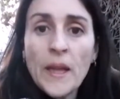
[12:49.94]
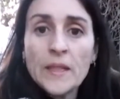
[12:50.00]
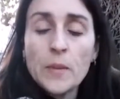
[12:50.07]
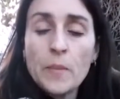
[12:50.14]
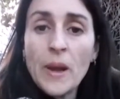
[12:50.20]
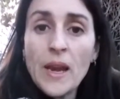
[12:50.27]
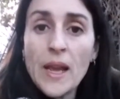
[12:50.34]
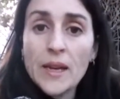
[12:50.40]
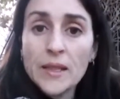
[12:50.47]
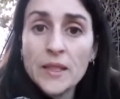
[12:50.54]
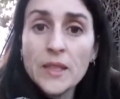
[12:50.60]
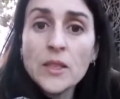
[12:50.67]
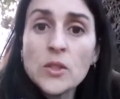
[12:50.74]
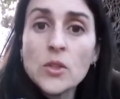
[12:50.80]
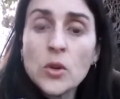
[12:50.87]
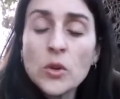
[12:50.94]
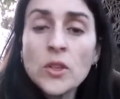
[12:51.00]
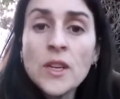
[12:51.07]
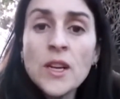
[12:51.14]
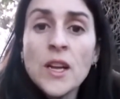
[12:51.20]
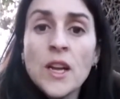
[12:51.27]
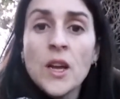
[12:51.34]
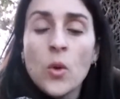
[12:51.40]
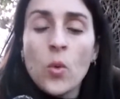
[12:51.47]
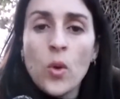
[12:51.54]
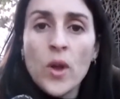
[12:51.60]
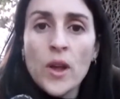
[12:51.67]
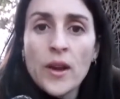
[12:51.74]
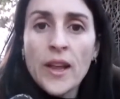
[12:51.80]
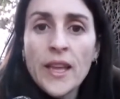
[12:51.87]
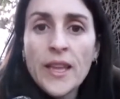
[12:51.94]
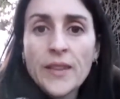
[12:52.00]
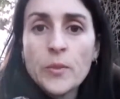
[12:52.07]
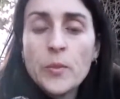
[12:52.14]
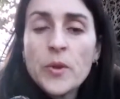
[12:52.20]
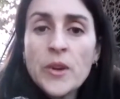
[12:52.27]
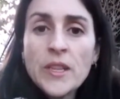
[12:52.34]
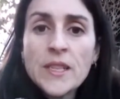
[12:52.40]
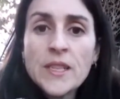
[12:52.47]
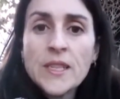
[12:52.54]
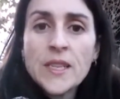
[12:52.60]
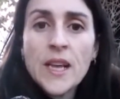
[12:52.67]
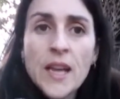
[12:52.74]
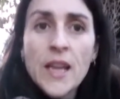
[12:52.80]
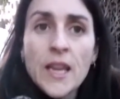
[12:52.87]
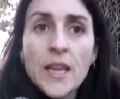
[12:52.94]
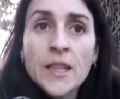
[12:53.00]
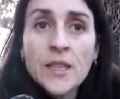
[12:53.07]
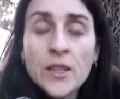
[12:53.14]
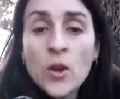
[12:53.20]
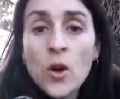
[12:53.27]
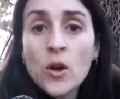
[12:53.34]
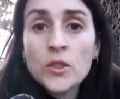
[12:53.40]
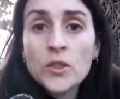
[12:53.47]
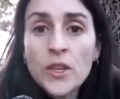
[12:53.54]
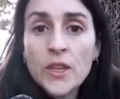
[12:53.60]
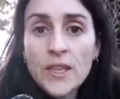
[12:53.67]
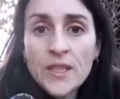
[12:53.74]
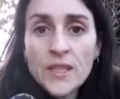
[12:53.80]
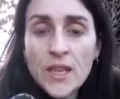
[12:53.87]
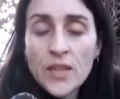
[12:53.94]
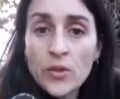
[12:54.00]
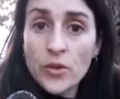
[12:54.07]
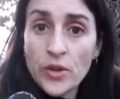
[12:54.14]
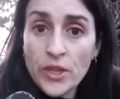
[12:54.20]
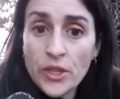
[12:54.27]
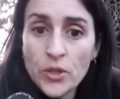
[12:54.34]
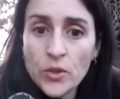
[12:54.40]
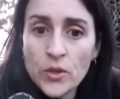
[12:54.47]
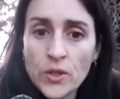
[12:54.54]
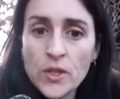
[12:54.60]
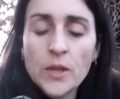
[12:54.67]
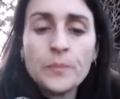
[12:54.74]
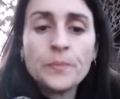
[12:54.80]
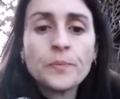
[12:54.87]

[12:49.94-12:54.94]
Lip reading: the Palearctic zone, where it breeds in the northeastern regions.